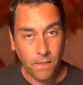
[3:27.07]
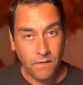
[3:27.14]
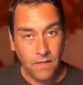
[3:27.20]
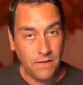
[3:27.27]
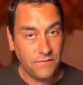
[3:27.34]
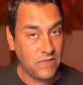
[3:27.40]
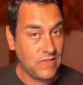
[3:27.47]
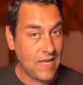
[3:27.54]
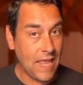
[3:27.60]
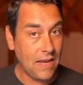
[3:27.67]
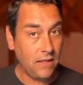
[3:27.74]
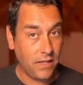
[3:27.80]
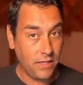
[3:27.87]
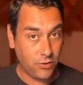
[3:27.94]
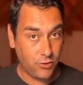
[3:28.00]
They have
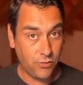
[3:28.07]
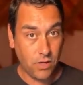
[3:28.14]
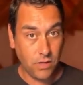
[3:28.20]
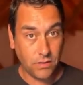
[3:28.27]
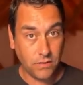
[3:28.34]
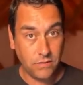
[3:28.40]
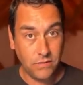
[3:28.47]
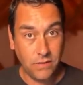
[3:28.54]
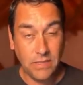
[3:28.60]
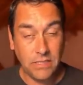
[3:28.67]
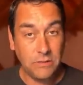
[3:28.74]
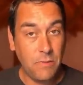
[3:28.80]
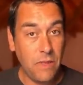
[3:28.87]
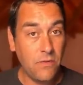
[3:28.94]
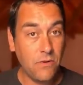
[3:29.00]
satellite trucks and they
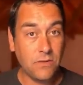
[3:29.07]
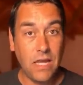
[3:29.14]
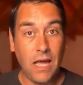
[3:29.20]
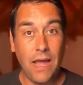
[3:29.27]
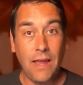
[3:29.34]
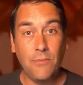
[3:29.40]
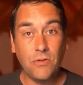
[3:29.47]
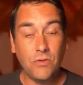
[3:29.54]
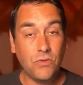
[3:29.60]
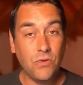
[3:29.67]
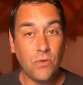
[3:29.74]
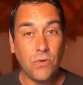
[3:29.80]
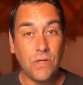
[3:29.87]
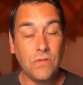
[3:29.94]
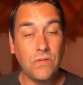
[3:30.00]
spend their time on
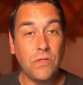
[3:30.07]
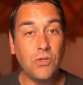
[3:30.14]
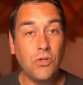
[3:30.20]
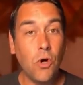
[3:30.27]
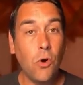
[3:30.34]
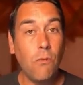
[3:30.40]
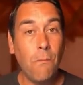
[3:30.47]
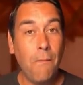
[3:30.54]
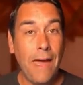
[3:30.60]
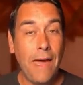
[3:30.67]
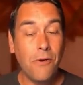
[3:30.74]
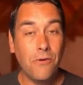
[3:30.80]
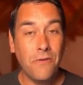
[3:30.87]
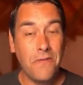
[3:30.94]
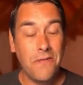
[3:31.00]
stories that don't
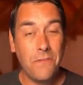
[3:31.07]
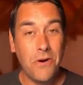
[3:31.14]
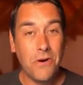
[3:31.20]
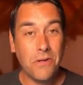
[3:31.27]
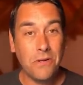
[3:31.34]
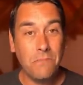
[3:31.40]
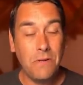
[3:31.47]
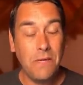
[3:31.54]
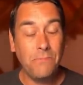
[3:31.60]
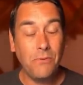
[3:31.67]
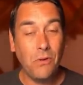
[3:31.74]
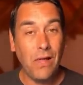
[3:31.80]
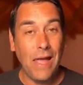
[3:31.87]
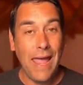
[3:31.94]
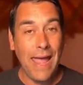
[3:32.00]
matter to the American
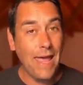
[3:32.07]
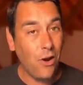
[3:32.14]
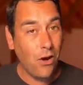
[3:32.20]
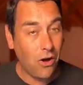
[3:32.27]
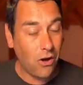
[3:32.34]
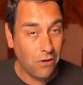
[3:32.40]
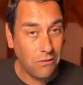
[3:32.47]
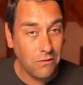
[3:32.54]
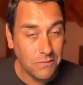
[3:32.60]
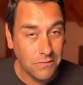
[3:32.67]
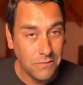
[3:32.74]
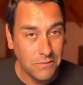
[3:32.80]
people at all.